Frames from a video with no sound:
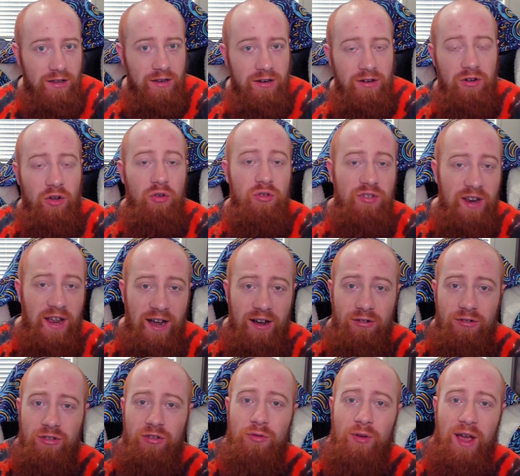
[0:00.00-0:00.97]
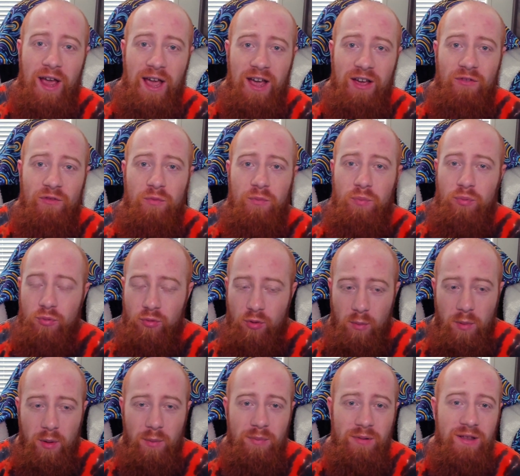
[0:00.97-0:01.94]
No doubt you have
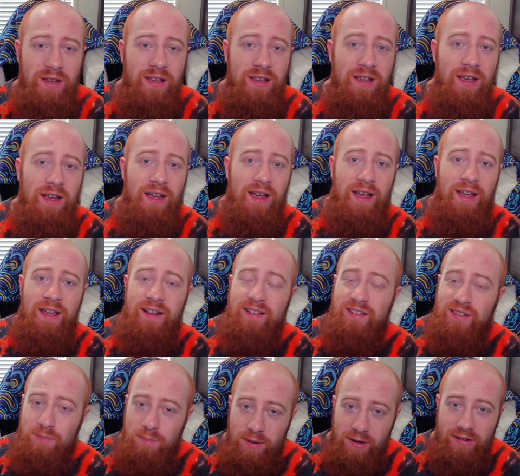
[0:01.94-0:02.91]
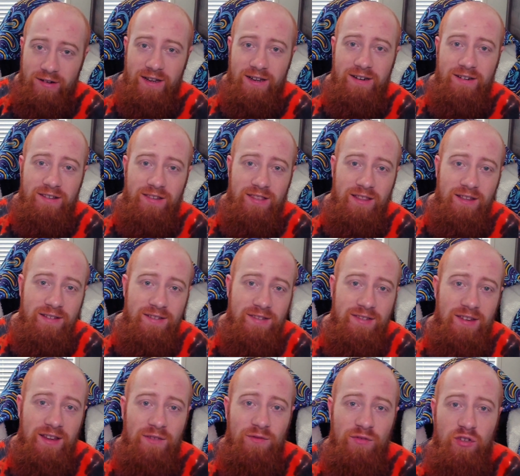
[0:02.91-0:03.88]
probably experienced
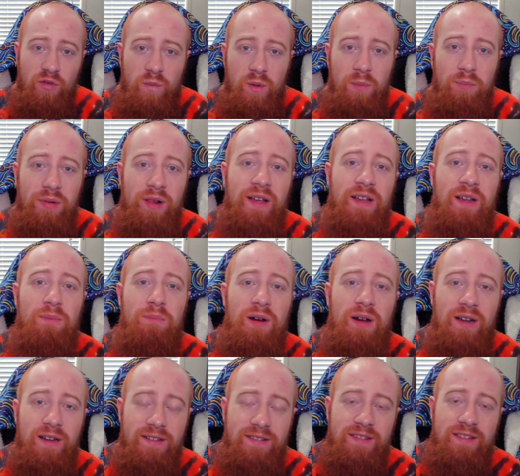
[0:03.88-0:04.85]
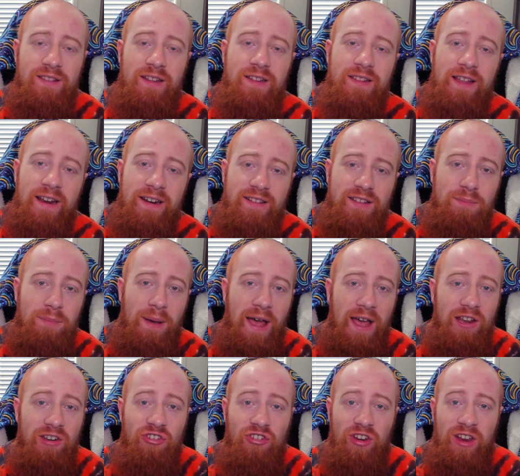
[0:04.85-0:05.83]
this if you've been playing Among Us in the latest
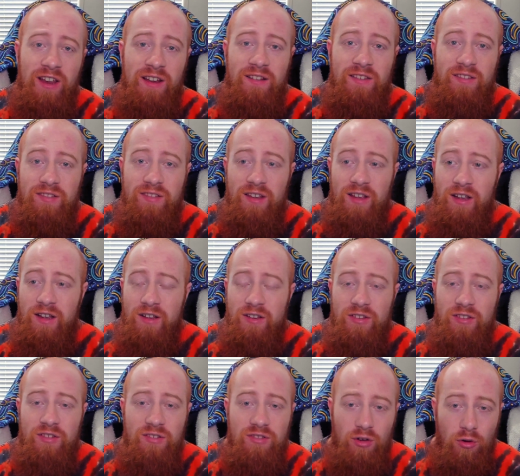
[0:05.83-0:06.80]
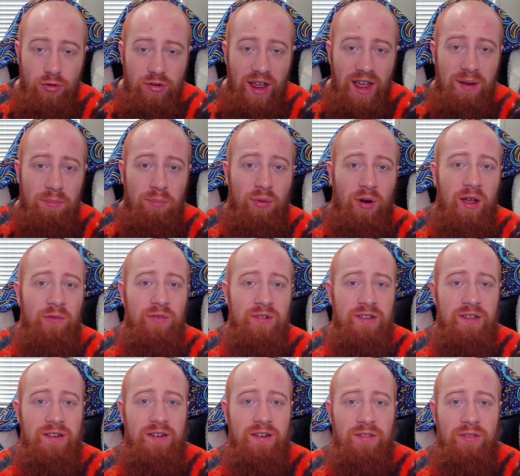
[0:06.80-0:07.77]
patch. It's so damn
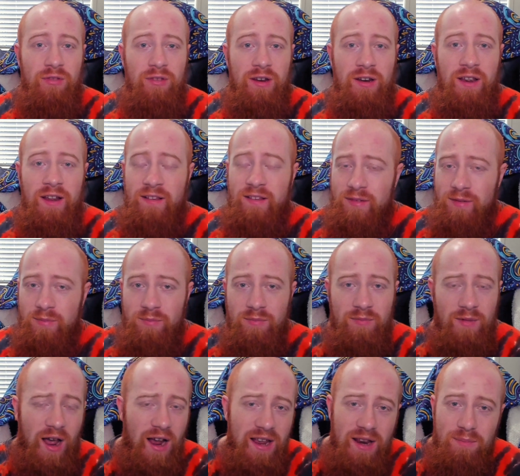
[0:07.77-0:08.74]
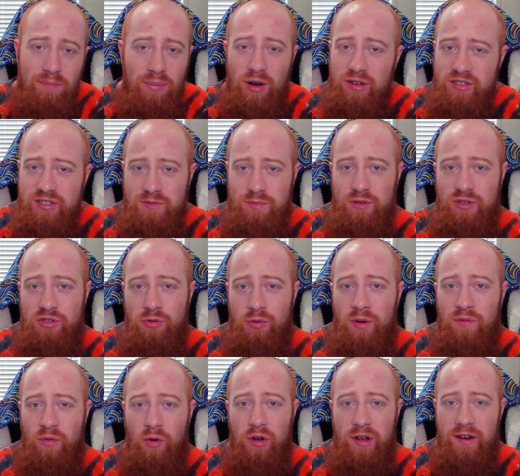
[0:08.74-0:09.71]
prevalent that it's nigh impossible to
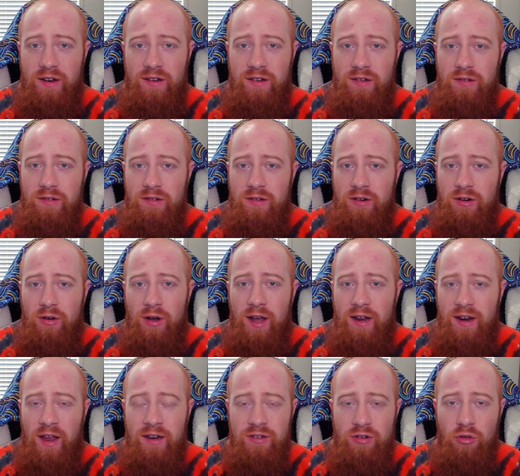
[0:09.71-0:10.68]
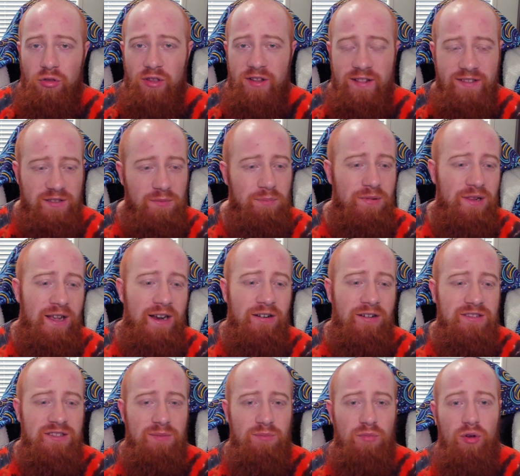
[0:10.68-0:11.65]
avoid. You know, I don't think there's a player
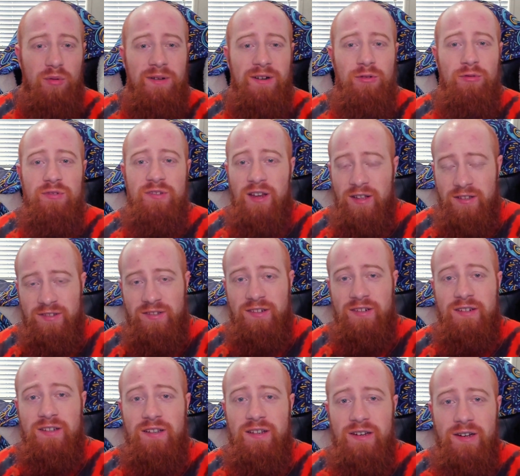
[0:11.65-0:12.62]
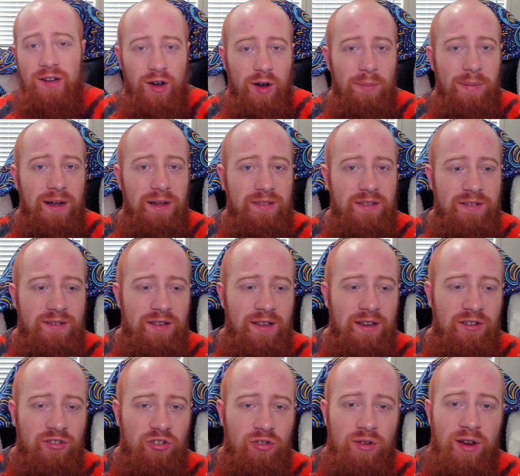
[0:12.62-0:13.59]
at the moment who doesn't know about this
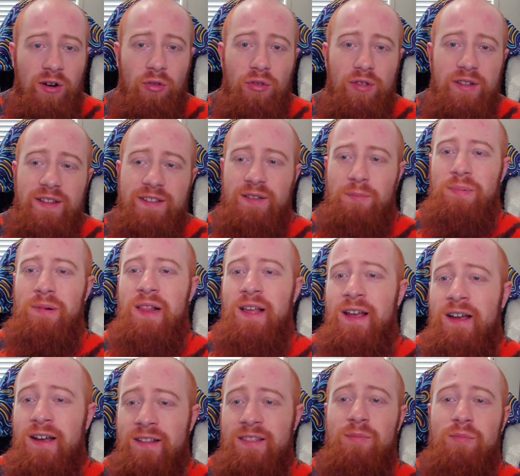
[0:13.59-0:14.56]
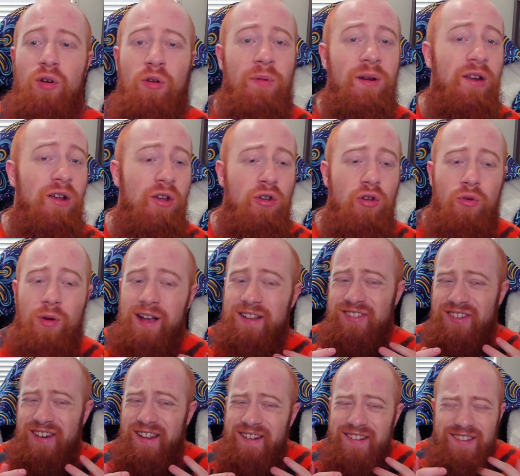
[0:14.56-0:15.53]
issue. I don't think there's a player at the moment who
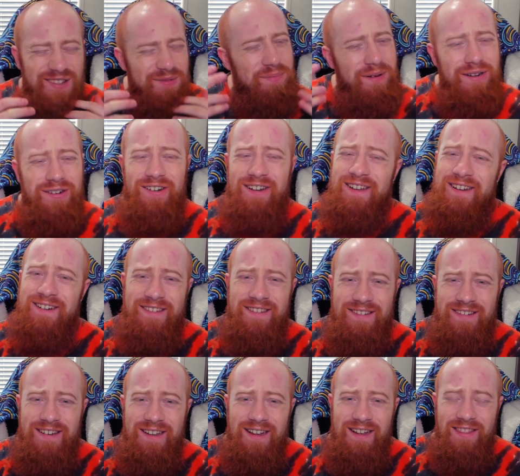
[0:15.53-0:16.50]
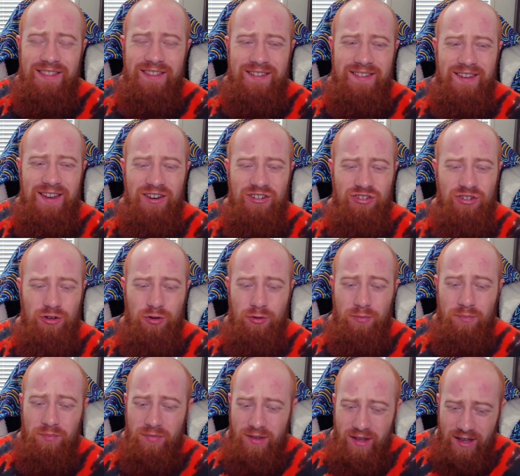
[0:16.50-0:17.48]
hasn't experienced this issue.
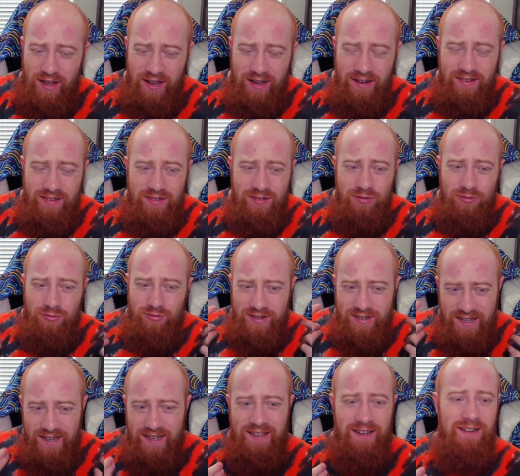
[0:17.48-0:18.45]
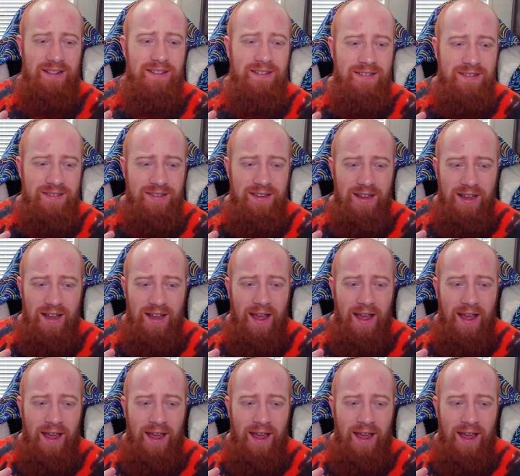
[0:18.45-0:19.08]
It's ridiculous.